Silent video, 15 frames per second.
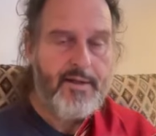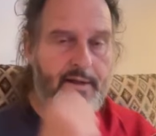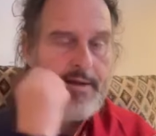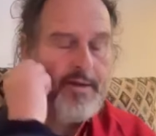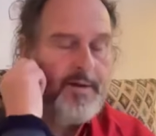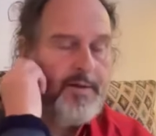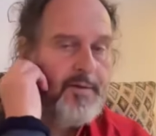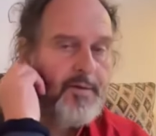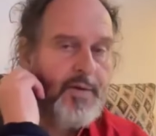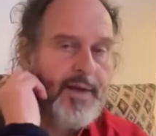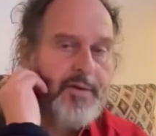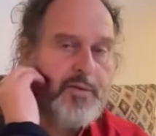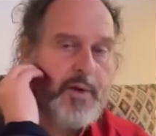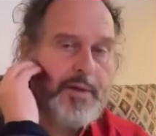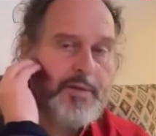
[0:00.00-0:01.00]
The
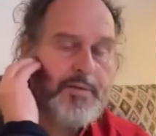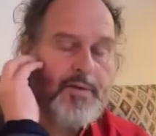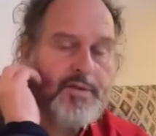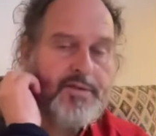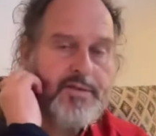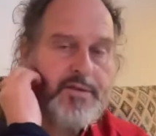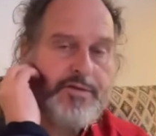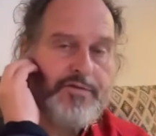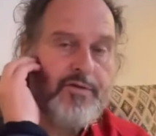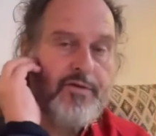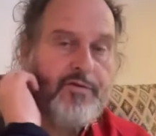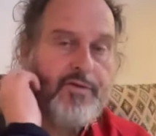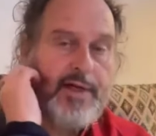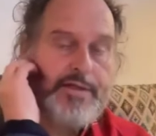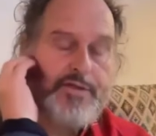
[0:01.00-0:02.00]
red one was
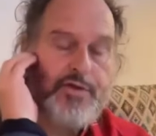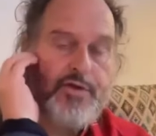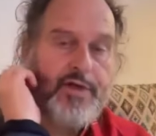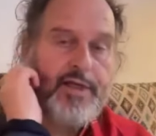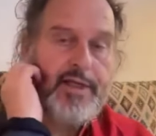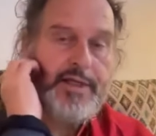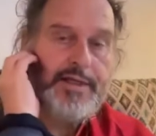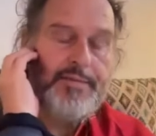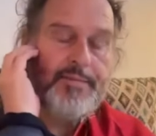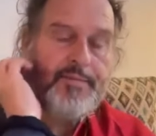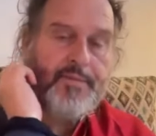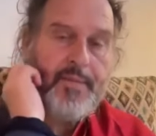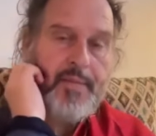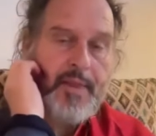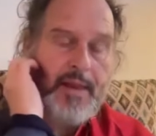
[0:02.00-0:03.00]
Vajrayogini,
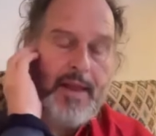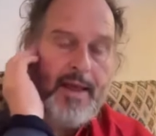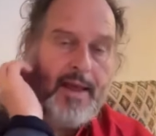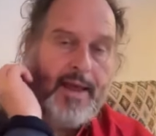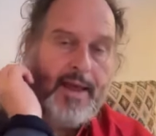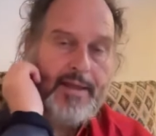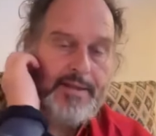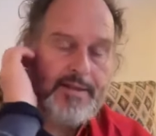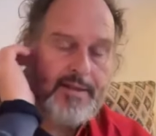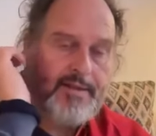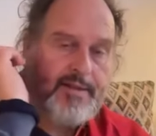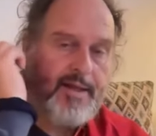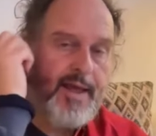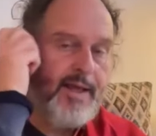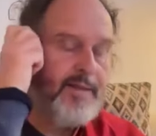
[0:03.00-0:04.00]
and
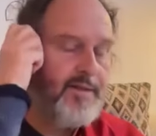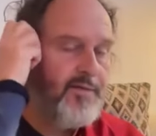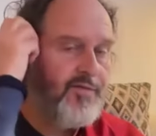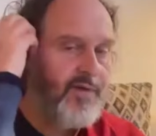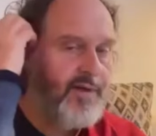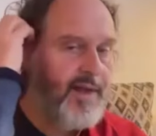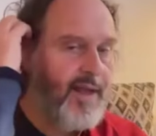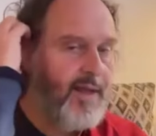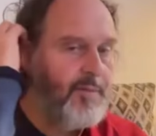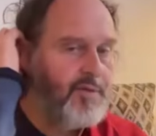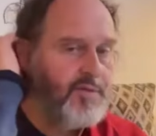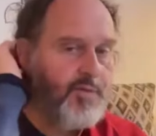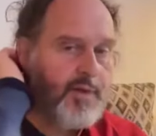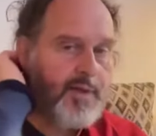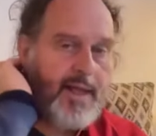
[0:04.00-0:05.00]
they had different
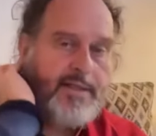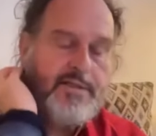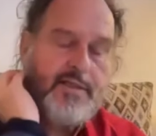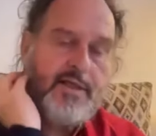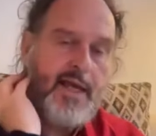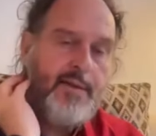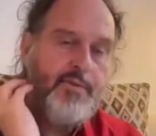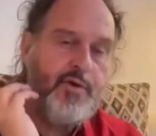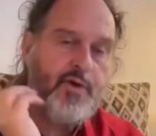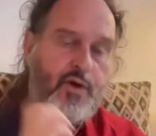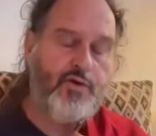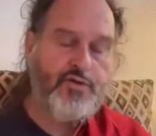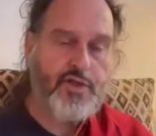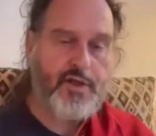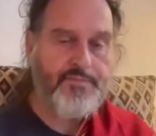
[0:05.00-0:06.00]
names. But as he came
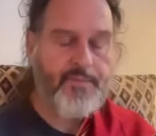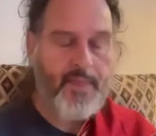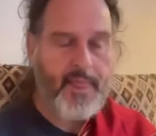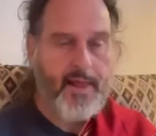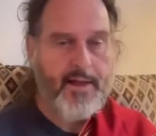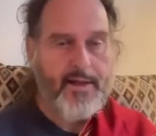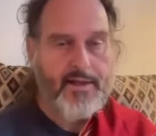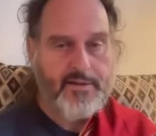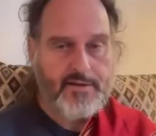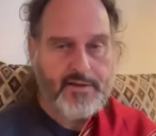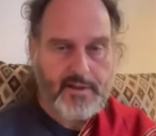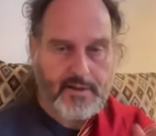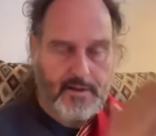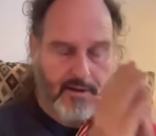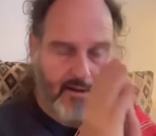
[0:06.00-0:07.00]
closer,
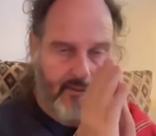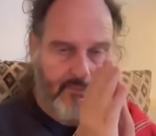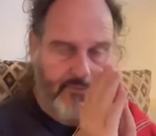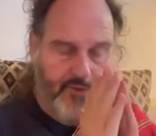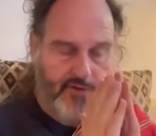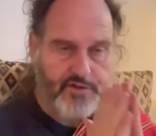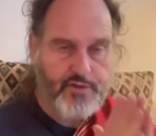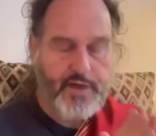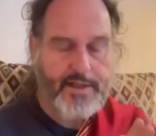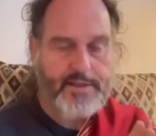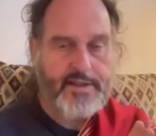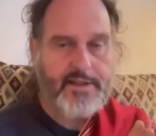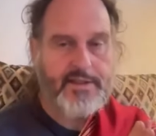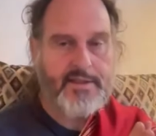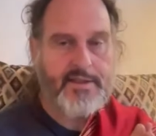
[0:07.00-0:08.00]
she
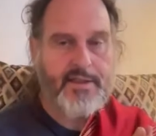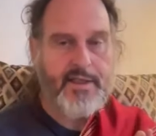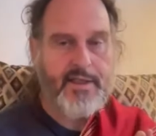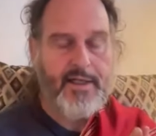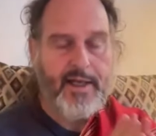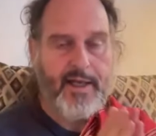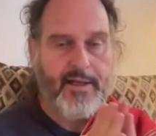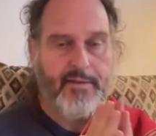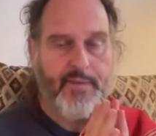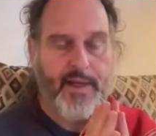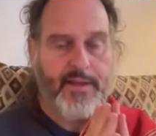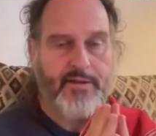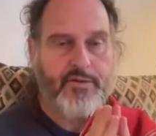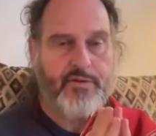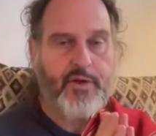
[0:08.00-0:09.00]
prostrated and
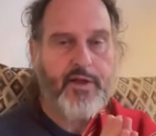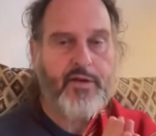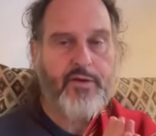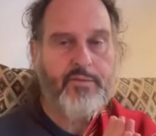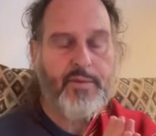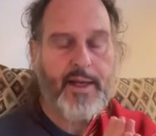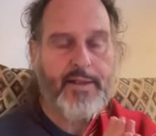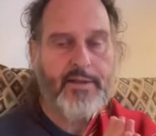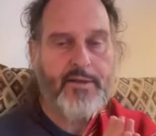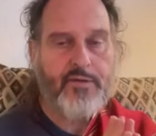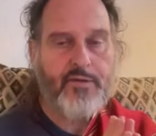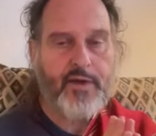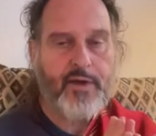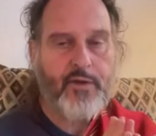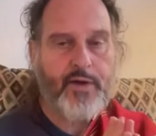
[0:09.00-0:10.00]
made a
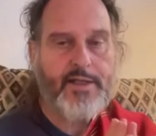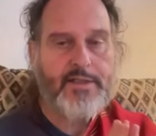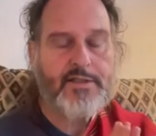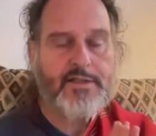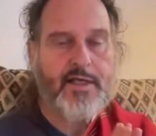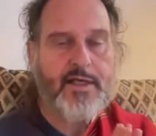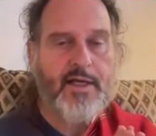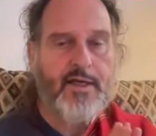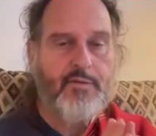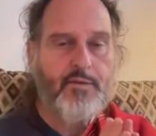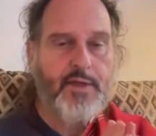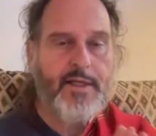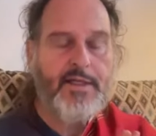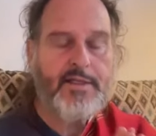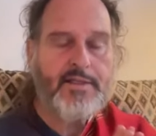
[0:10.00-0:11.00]
request,
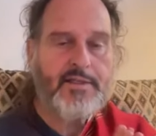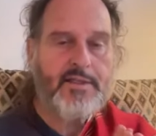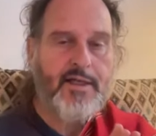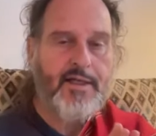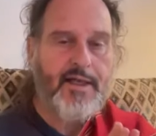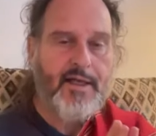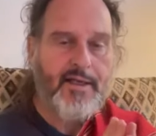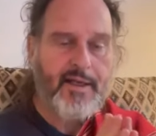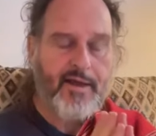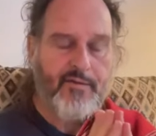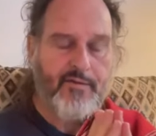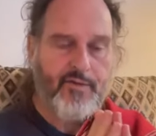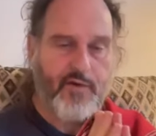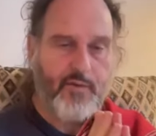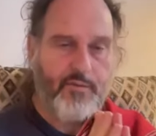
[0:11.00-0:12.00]
please
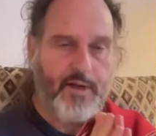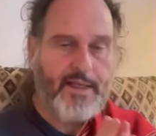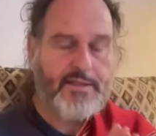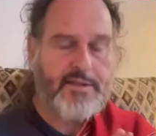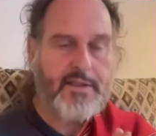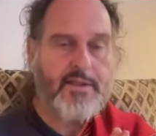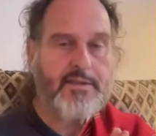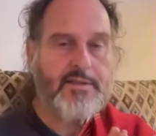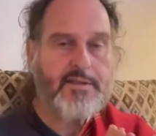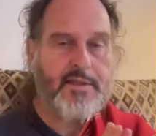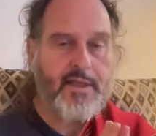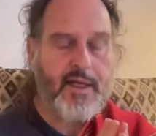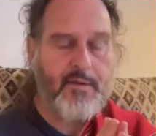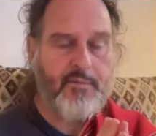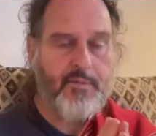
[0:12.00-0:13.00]
give your blessings,
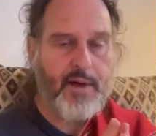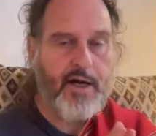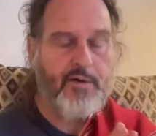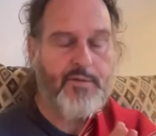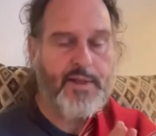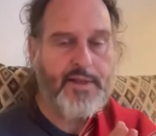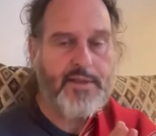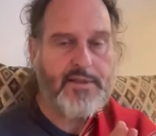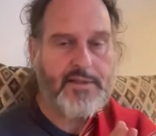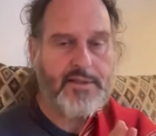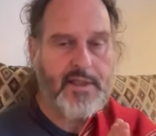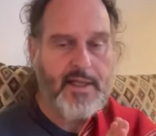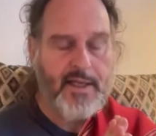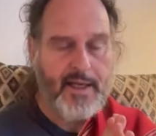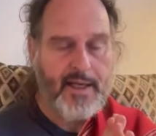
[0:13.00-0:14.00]

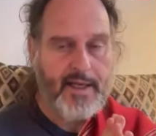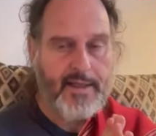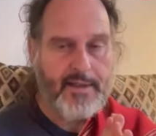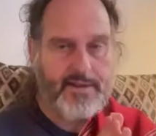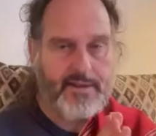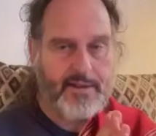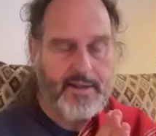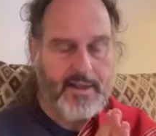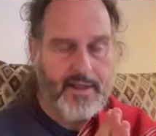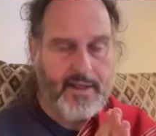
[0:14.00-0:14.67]
empowerments, and